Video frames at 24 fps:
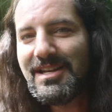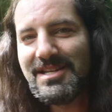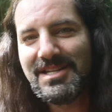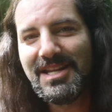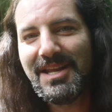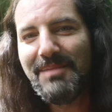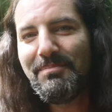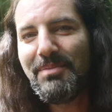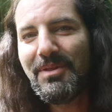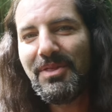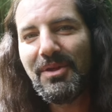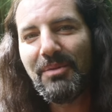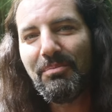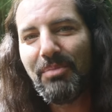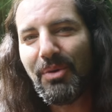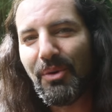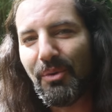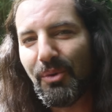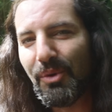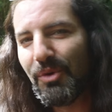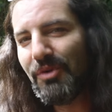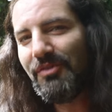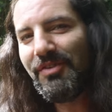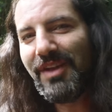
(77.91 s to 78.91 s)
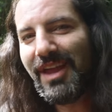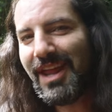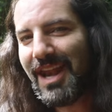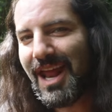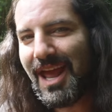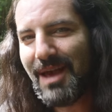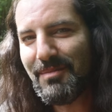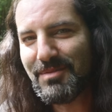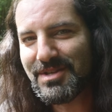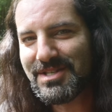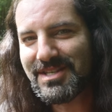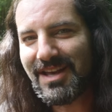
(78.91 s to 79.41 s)
deep in the Peruvian
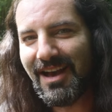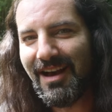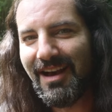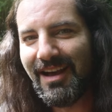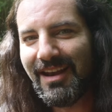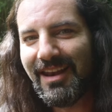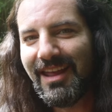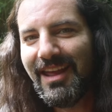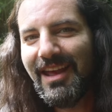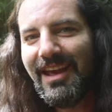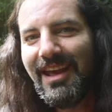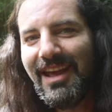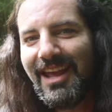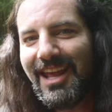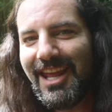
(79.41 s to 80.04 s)
Amazon,